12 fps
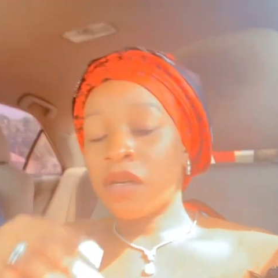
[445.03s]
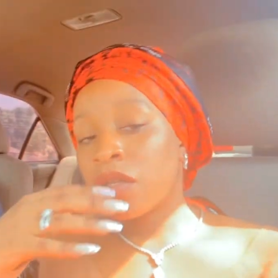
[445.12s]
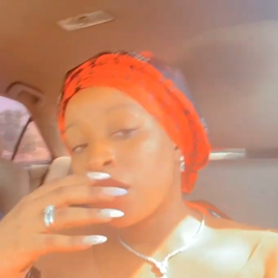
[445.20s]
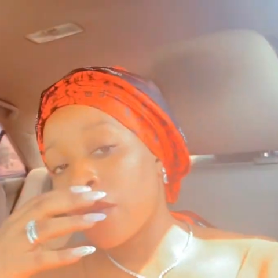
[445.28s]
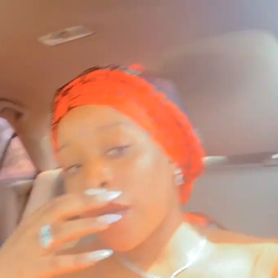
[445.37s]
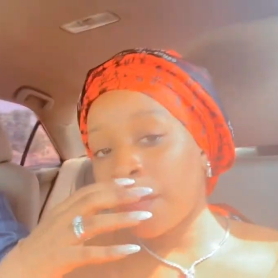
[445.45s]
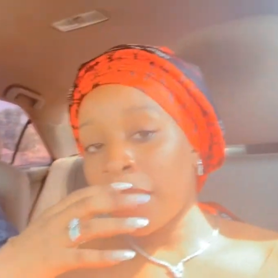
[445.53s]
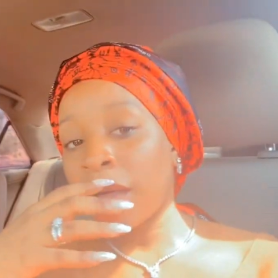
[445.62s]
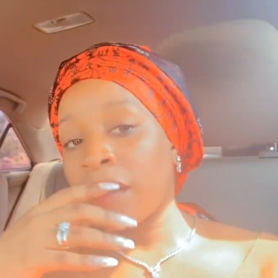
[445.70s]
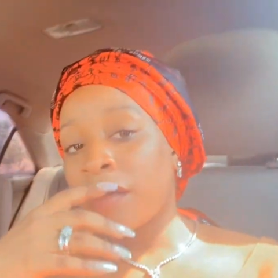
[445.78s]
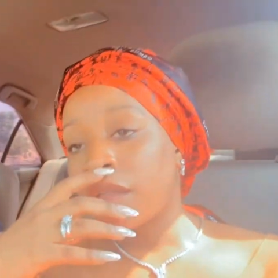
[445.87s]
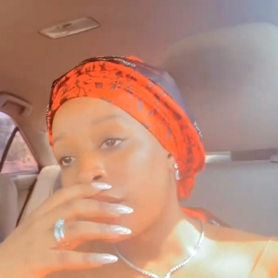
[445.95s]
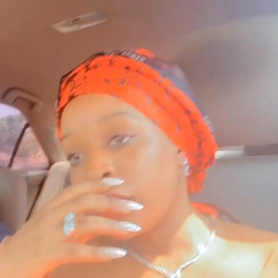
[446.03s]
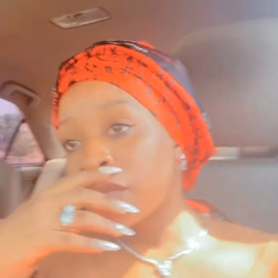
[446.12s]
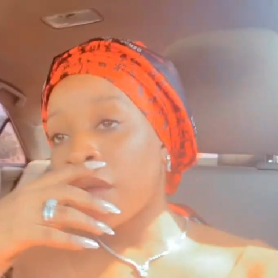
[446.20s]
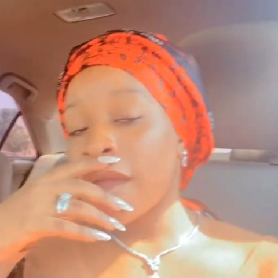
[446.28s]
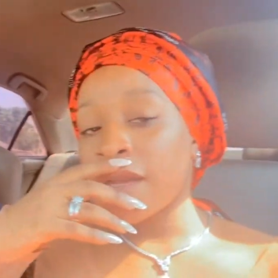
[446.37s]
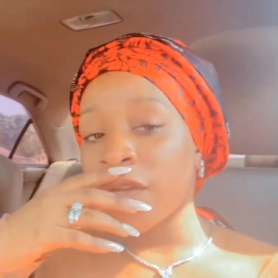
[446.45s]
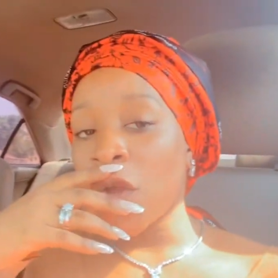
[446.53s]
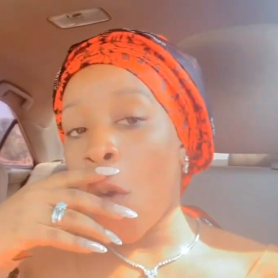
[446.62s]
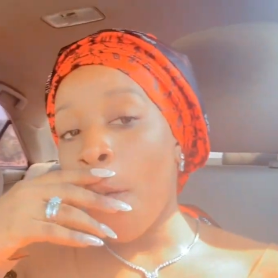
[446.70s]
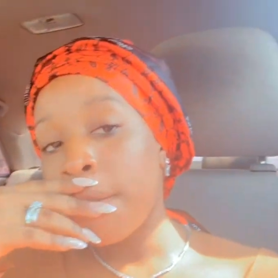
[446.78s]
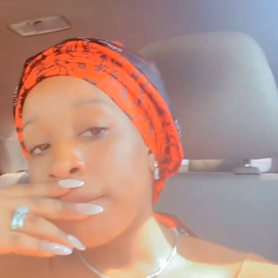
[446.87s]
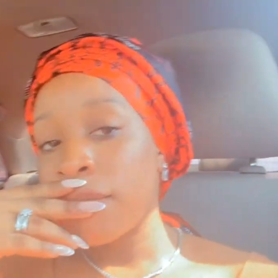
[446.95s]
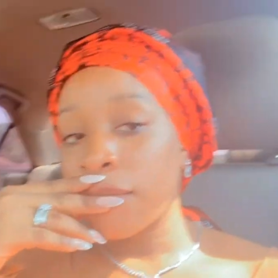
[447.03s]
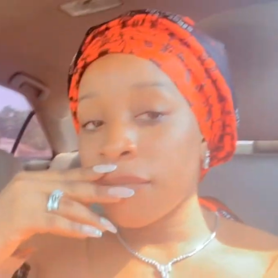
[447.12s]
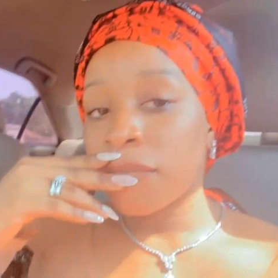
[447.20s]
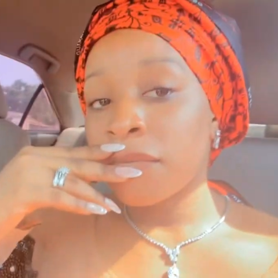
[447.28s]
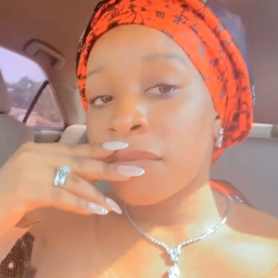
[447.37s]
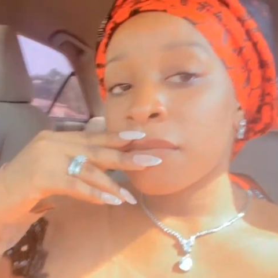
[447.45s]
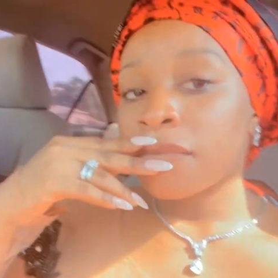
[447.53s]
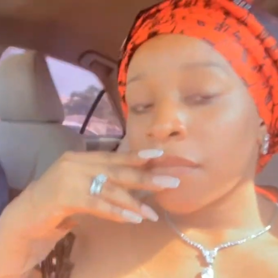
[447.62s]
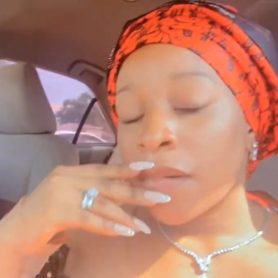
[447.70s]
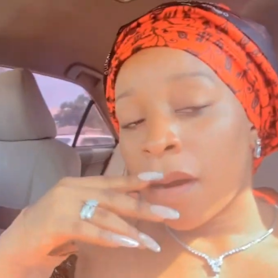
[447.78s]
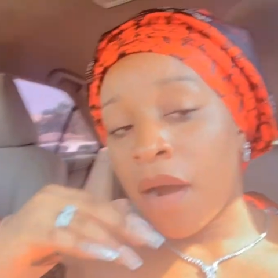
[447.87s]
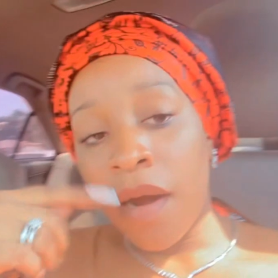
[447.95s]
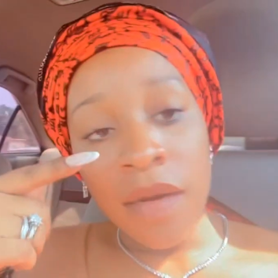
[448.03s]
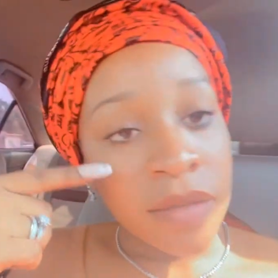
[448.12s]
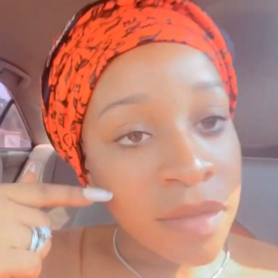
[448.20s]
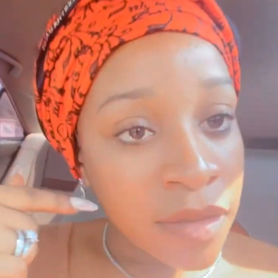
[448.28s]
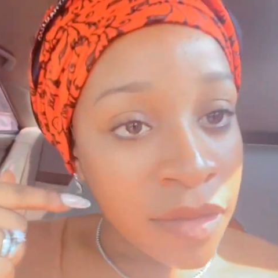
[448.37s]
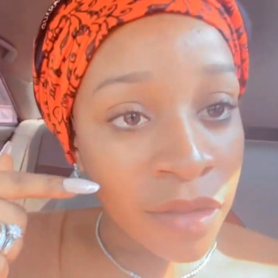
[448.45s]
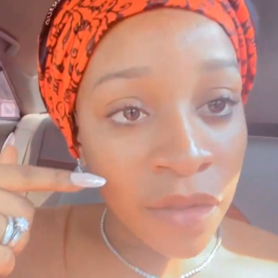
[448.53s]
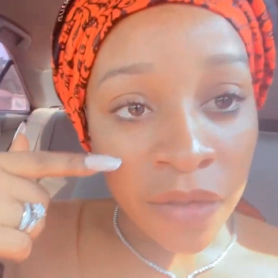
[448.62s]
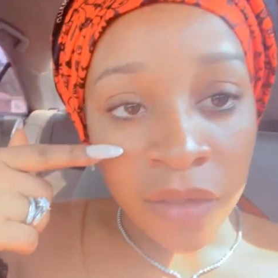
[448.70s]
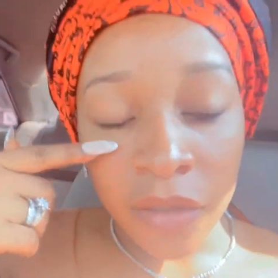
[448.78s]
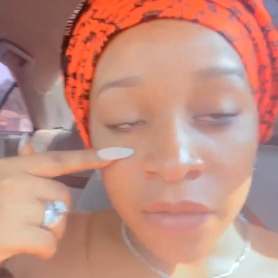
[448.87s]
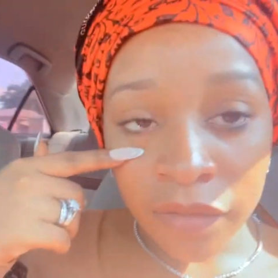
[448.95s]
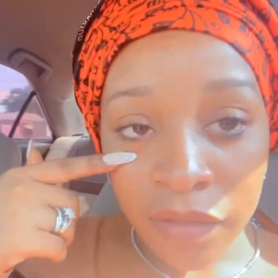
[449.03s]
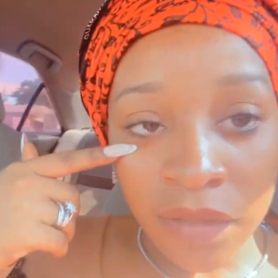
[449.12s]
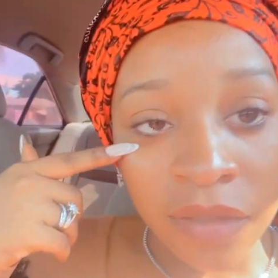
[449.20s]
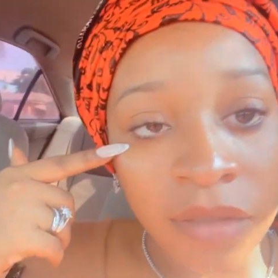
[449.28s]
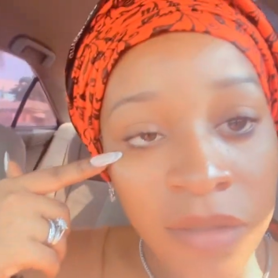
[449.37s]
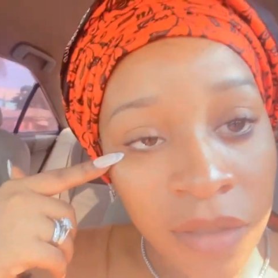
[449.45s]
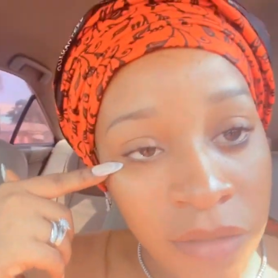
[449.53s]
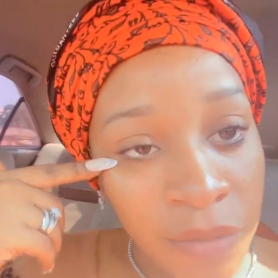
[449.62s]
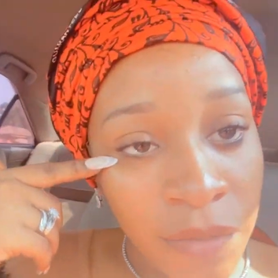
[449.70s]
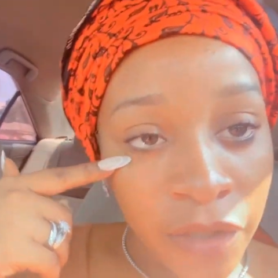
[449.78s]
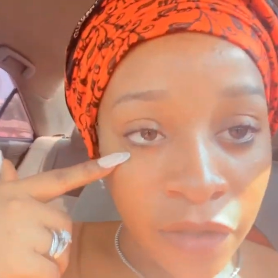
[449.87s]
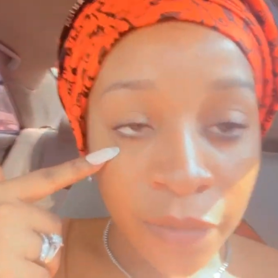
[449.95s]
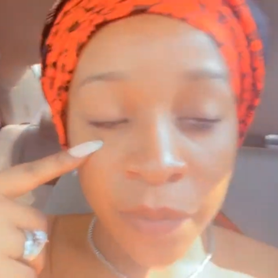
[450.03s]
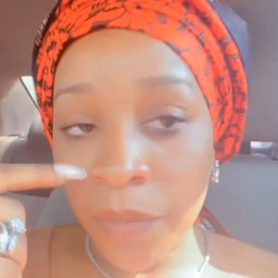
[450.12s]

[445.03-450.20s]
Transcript: we're back. We're heading home. Yes. See your girl. See all the makeup.